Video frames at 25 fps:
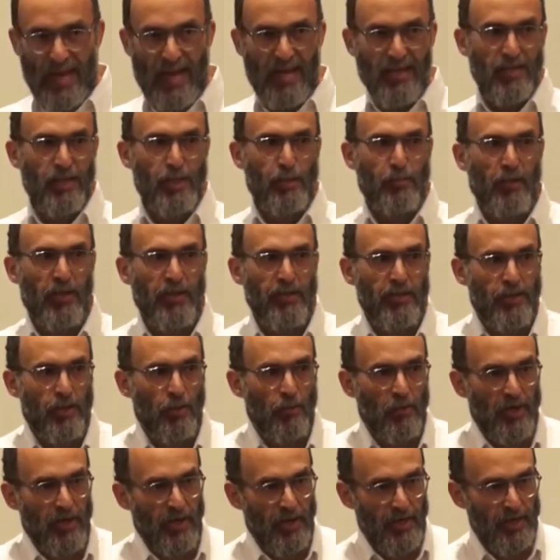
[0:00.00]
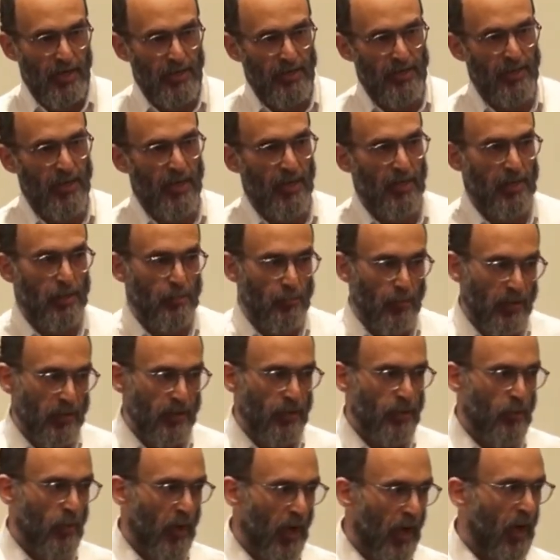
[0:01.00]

I'll explain to you what it is, and I'll explain to you